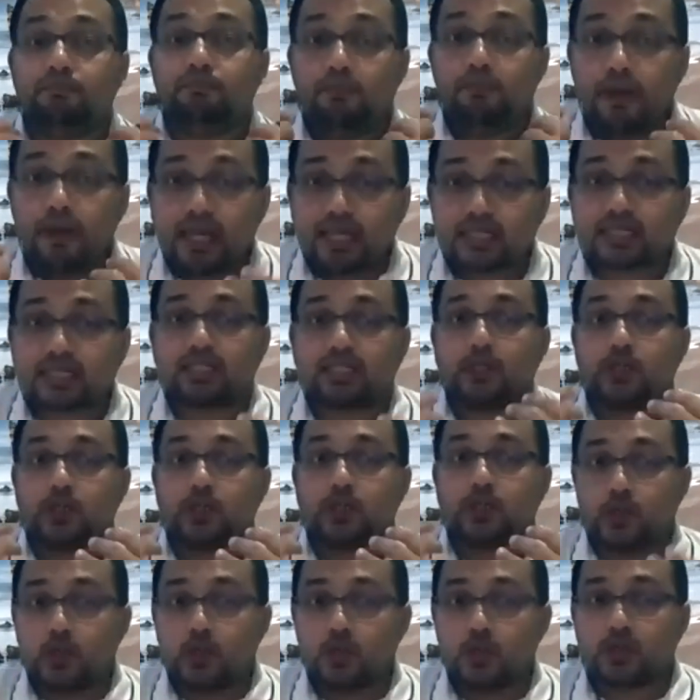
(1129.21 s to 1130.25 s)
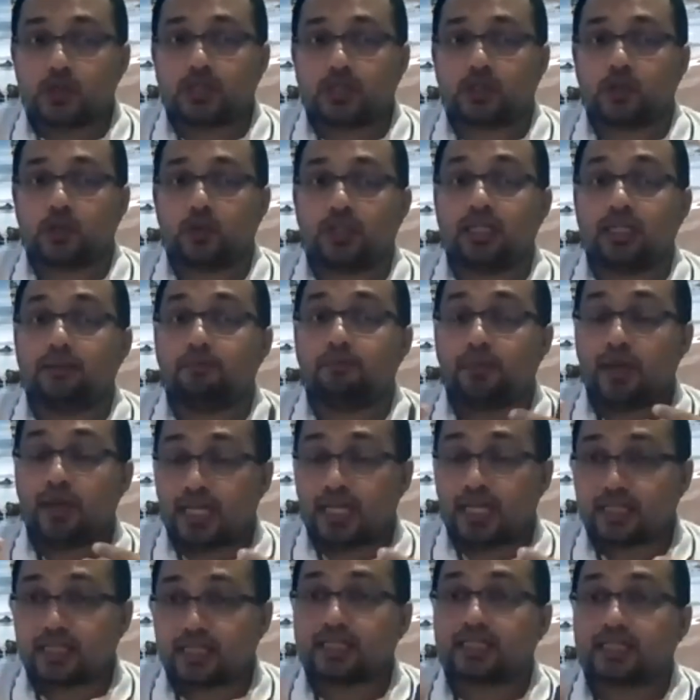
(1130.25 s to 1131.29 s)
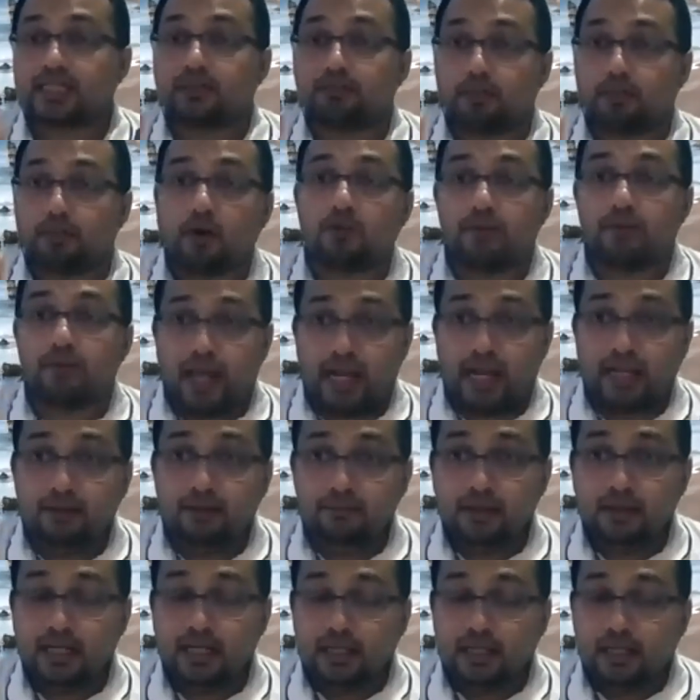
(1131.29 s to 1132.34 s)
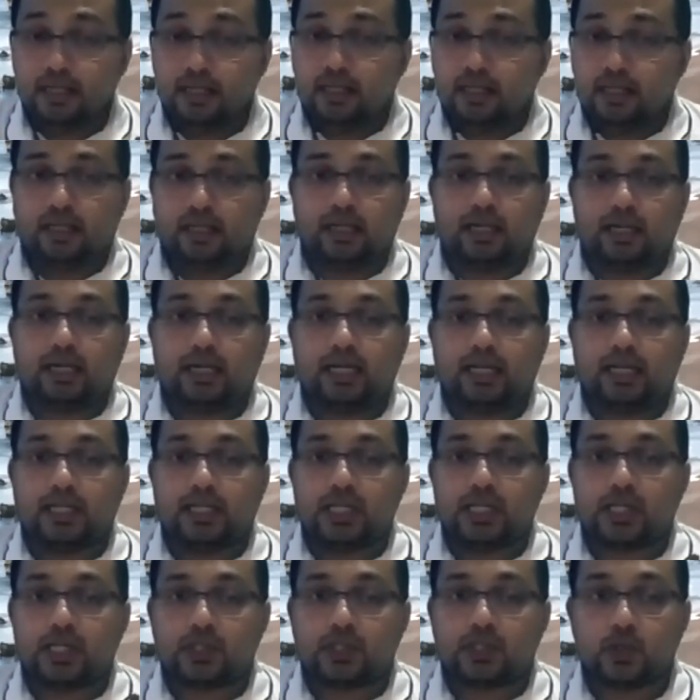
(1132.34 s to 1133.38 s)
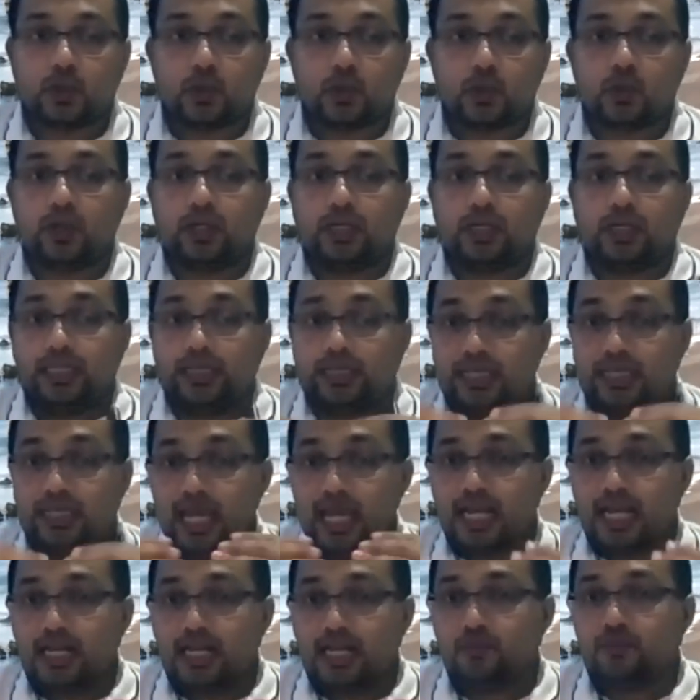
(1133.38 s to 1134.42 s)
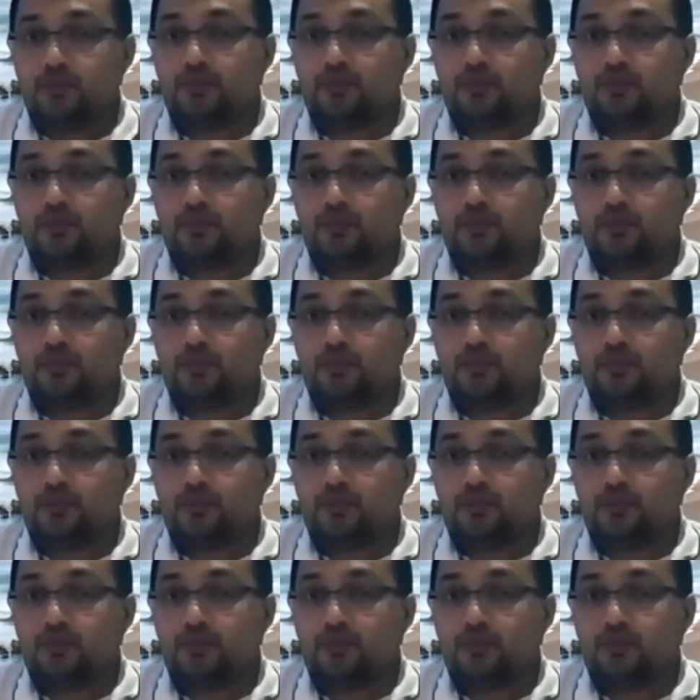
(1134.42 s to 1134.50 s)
best suit to the patient's above value. So then